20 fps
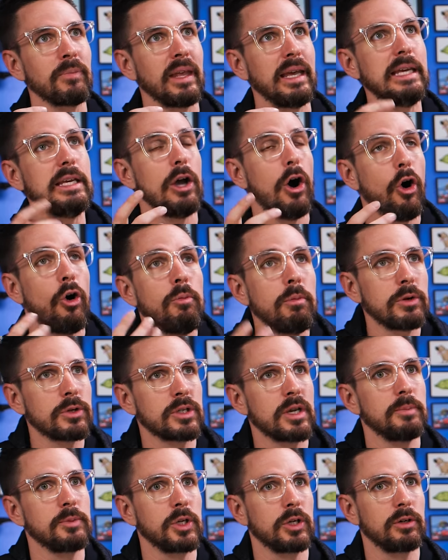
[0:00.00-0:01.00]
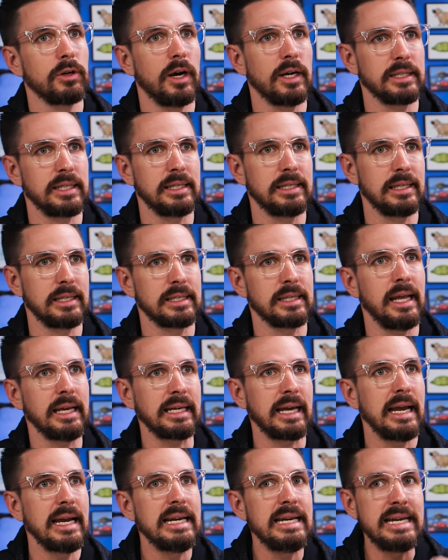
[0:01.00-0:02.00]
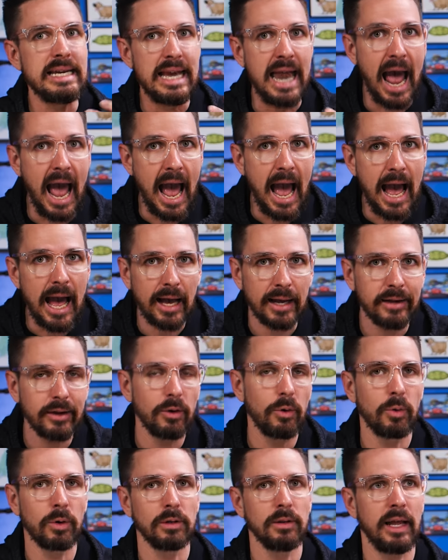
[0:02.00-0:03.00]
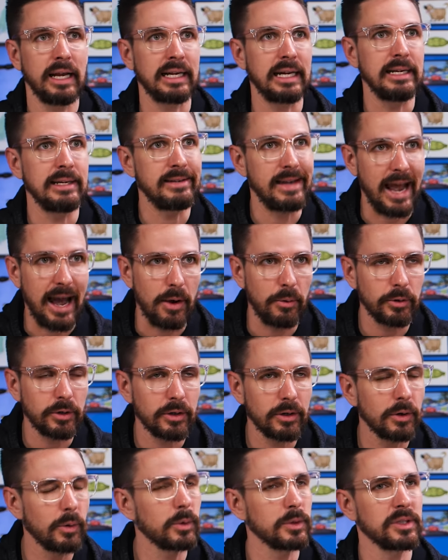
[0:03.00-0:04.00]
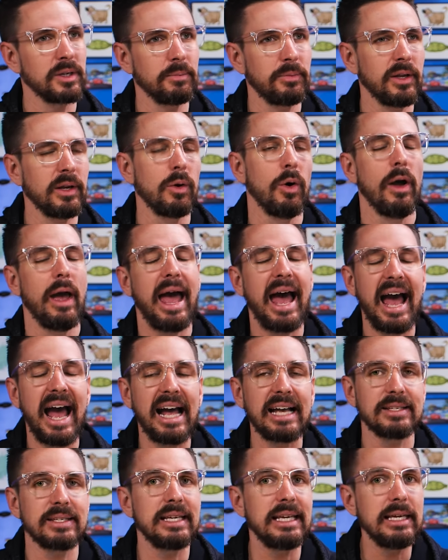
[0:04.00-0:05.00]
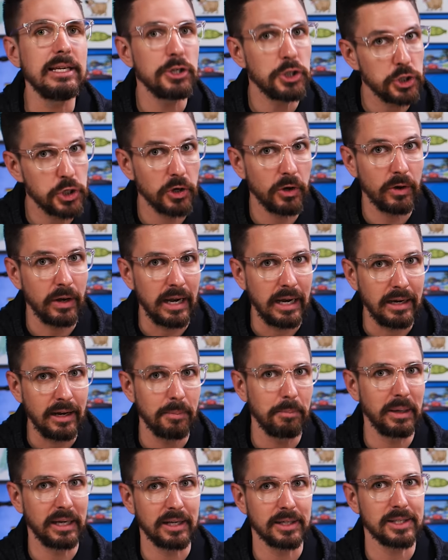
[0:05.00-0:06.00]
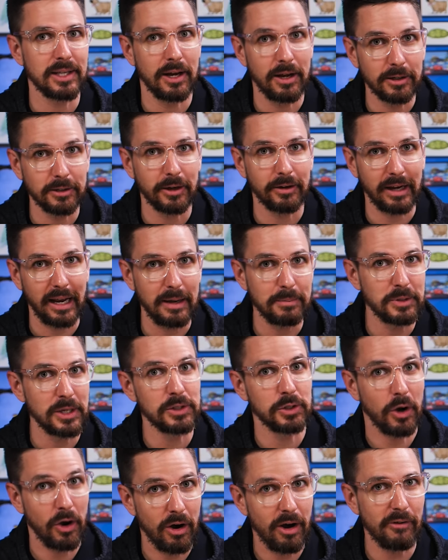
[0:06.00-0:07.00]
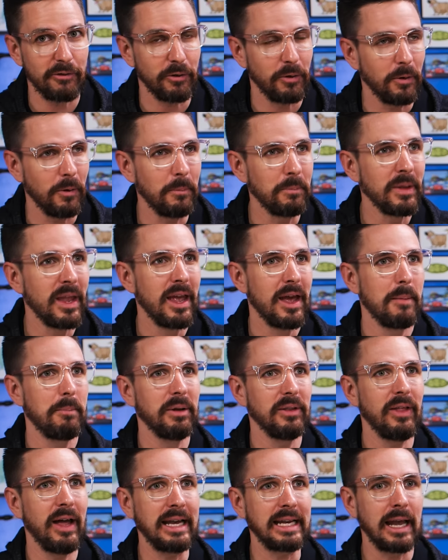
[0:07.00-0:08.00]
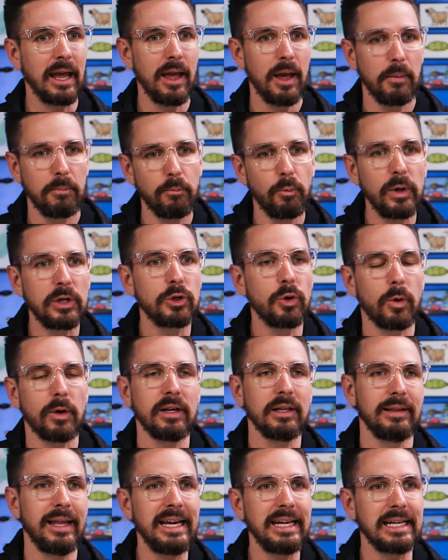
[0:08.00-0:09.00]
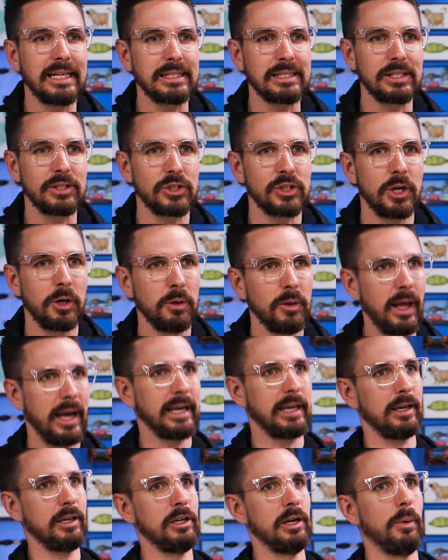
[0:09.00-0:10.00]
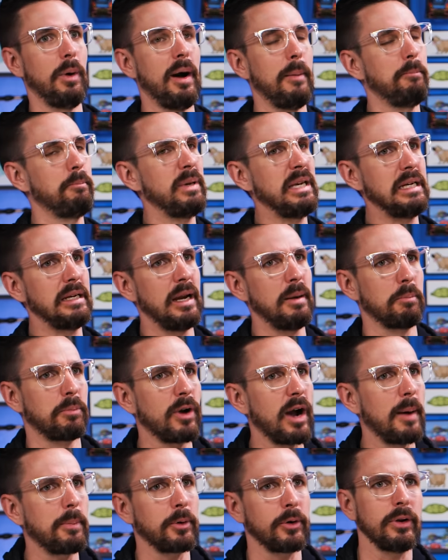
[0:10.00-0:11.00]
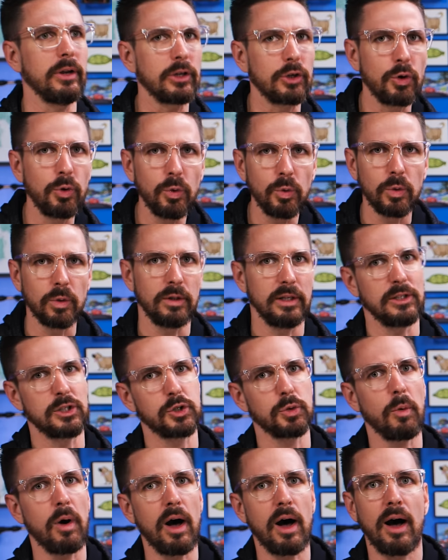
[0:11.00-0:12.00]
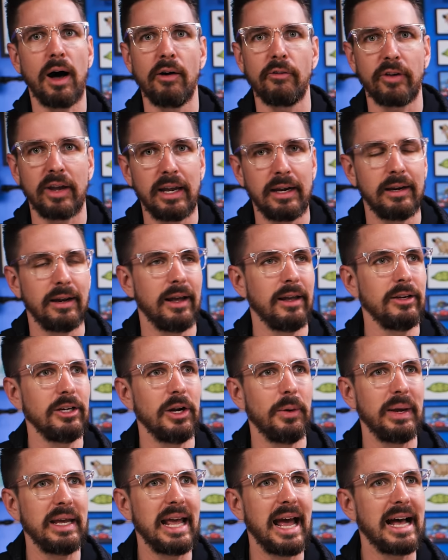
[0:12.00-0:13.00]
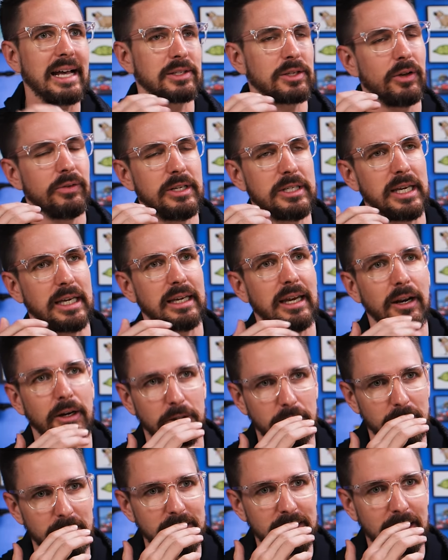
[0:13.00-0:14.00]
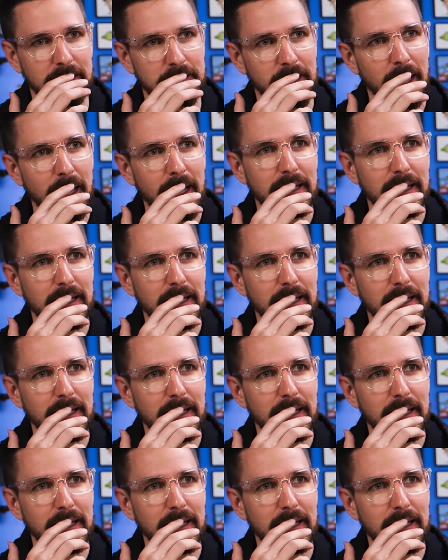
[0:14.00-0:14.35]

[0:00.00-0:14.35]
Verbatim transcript: he almost comes across as this like nag or like a downer or something as he should because the Hunger Games is awful. Right. But like when Coriolanus is so like you know upbeat and proper and cool and suave yeah. and, and, you know he has all these like characteristics.